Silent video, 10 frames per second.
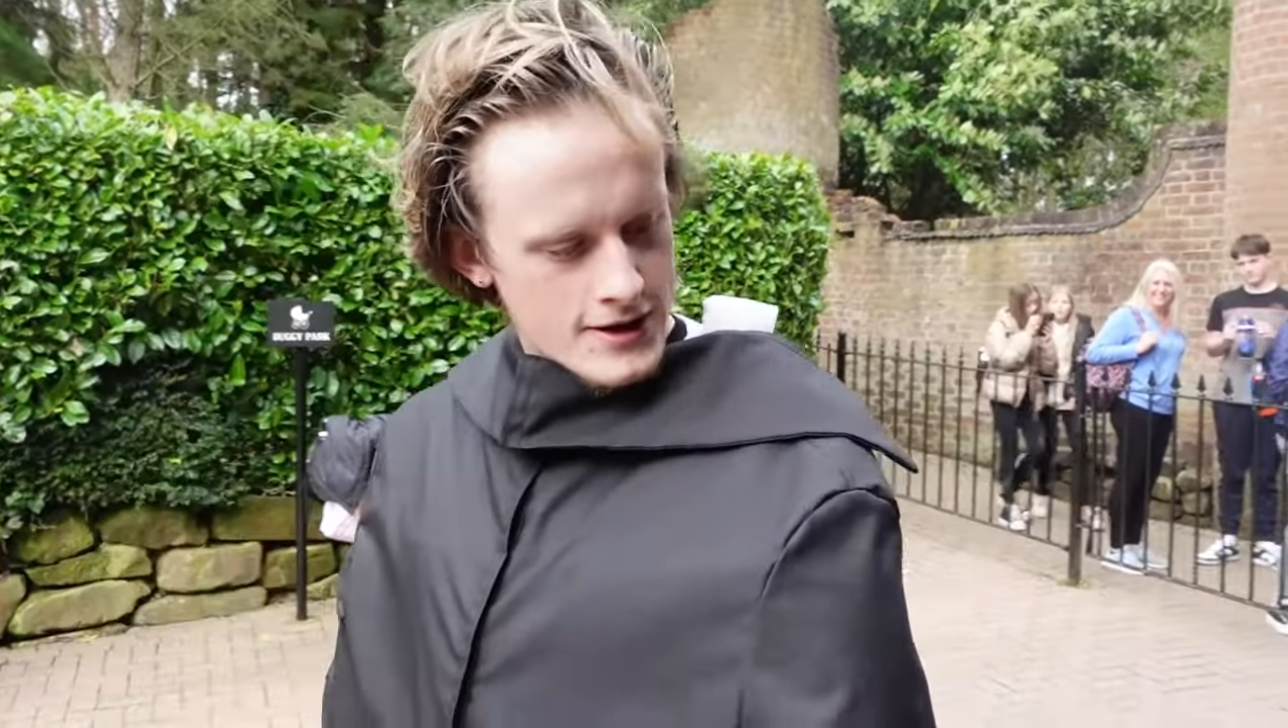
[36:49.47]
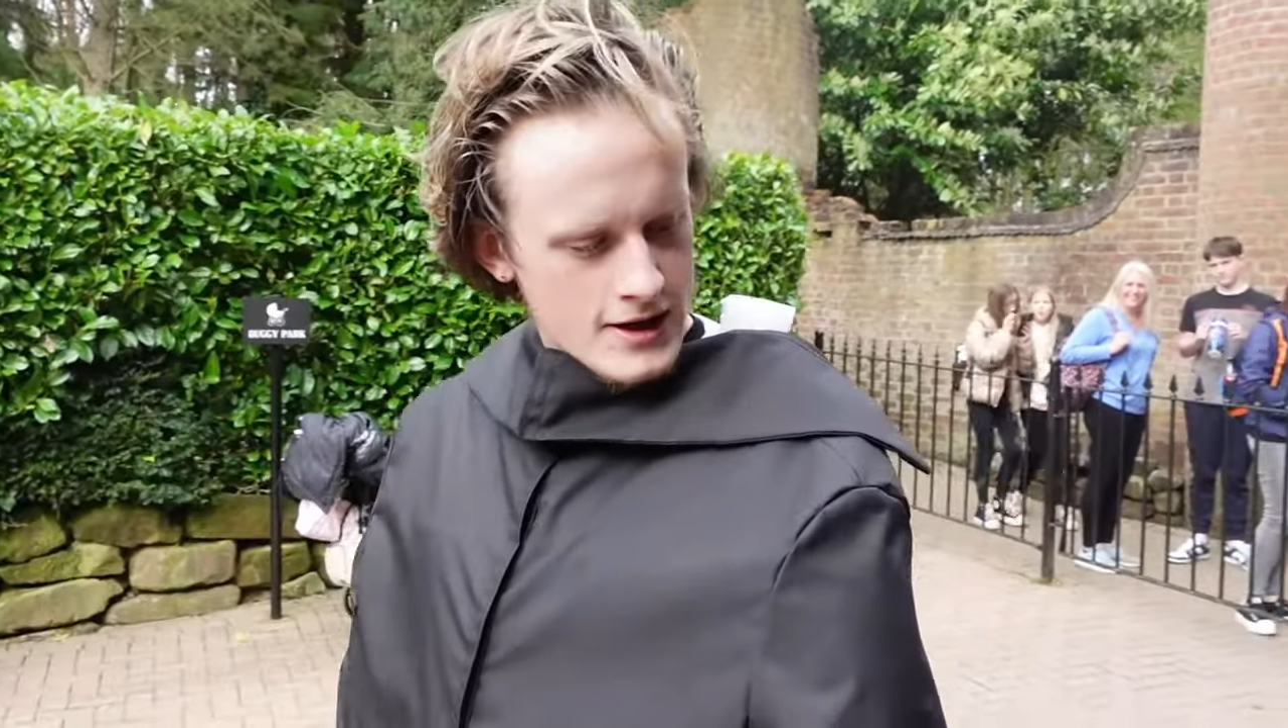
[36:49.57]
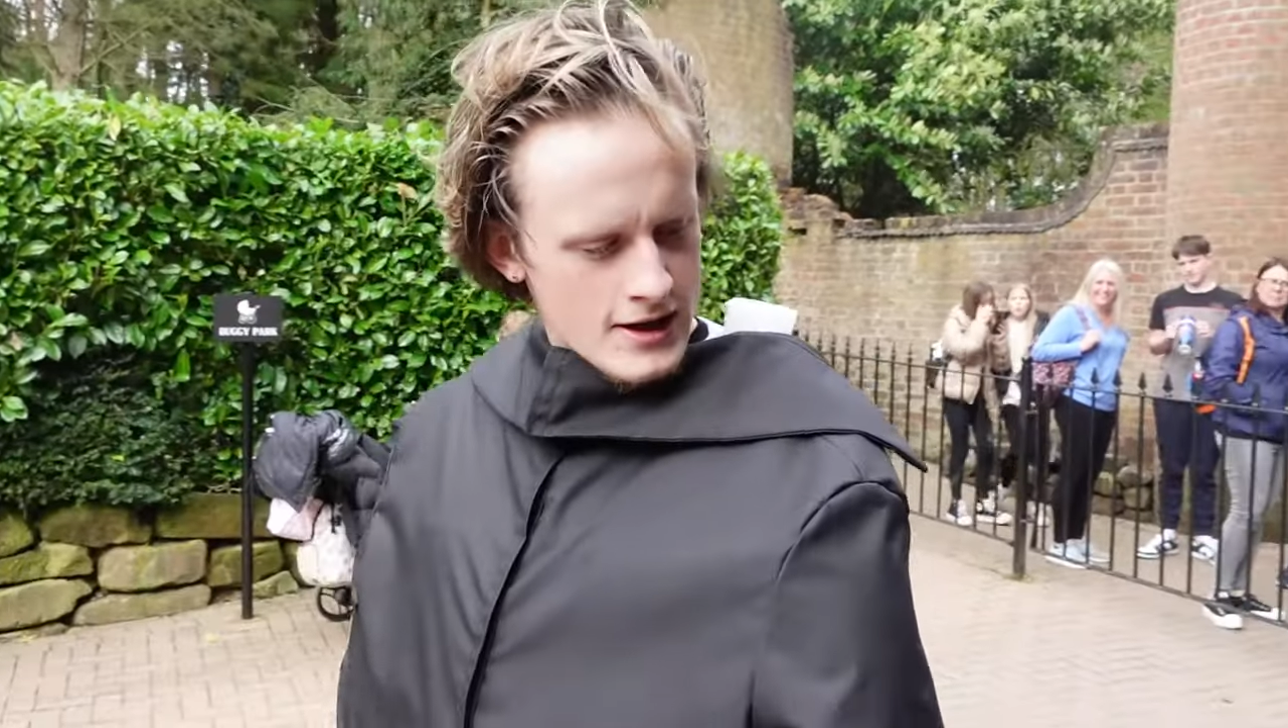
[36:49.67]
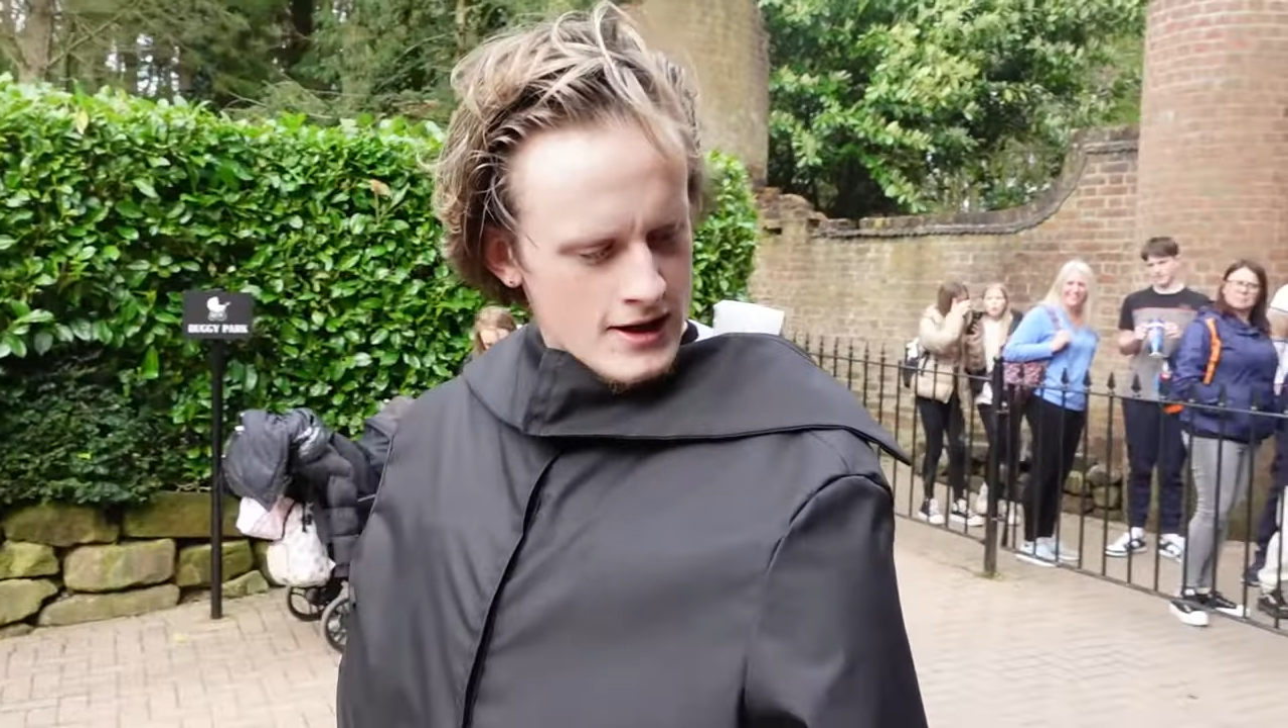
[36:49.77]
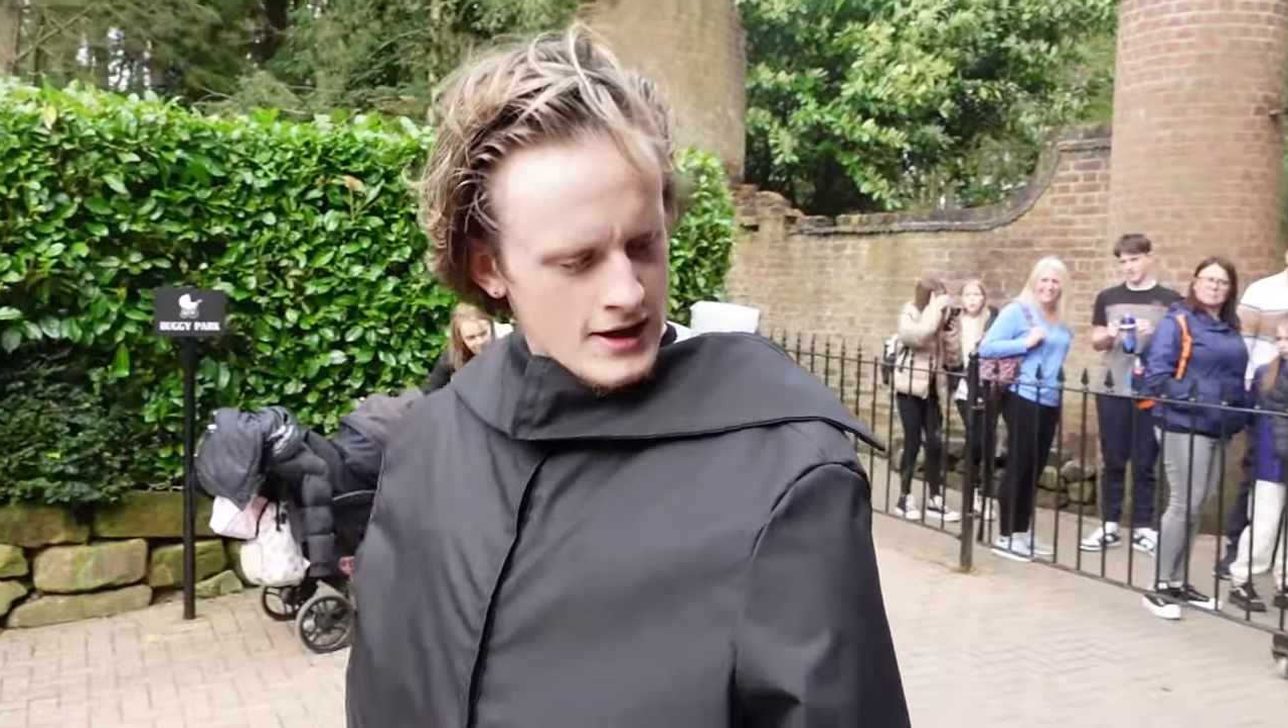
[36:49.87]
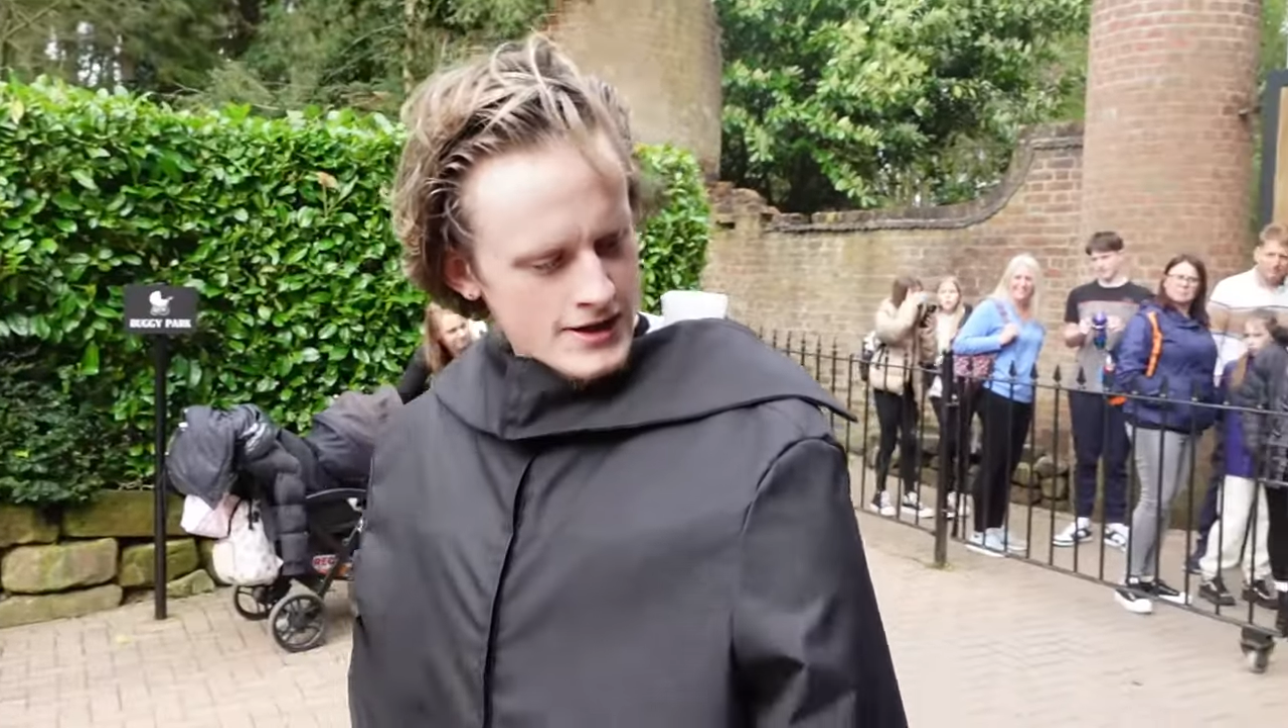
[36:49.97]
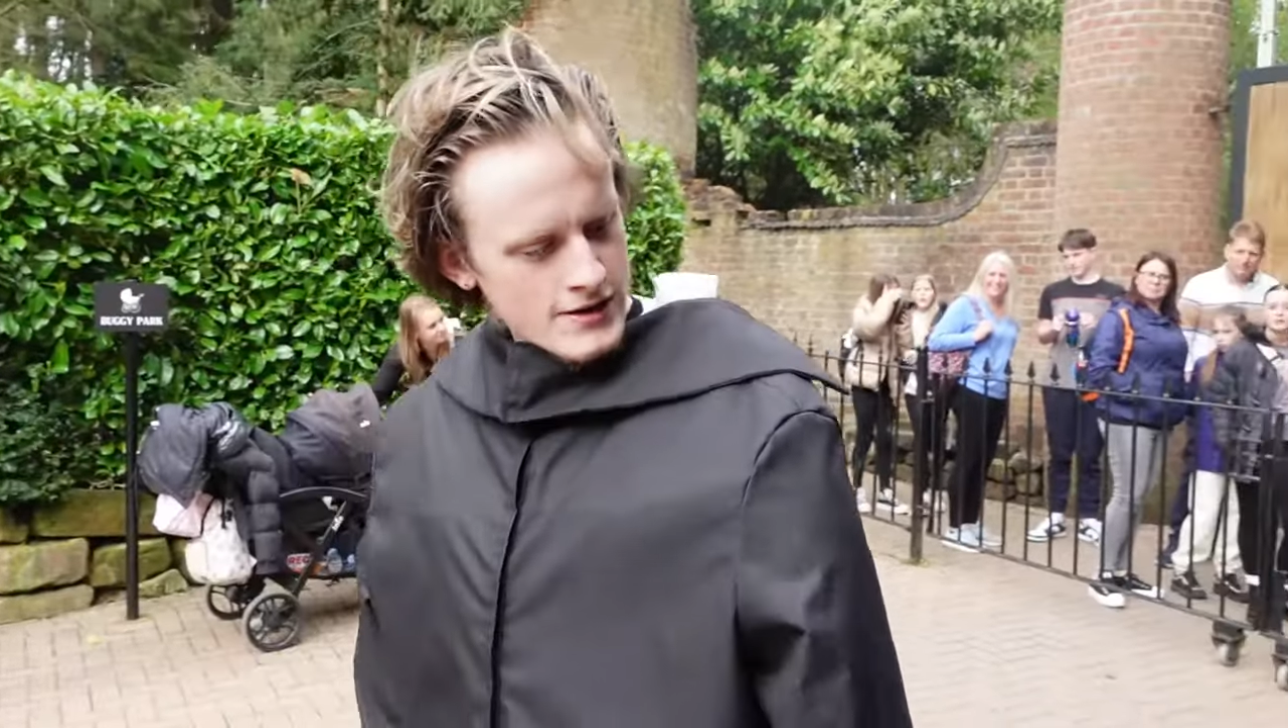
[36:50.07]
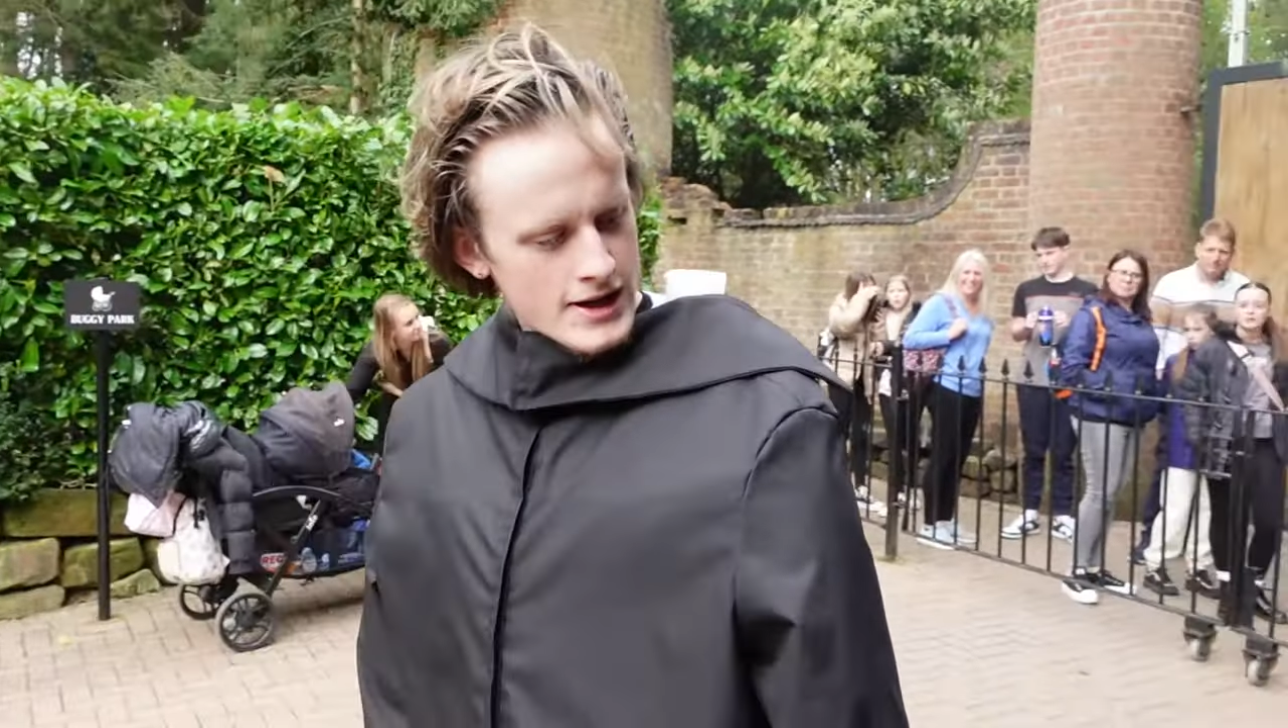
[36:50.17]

I don't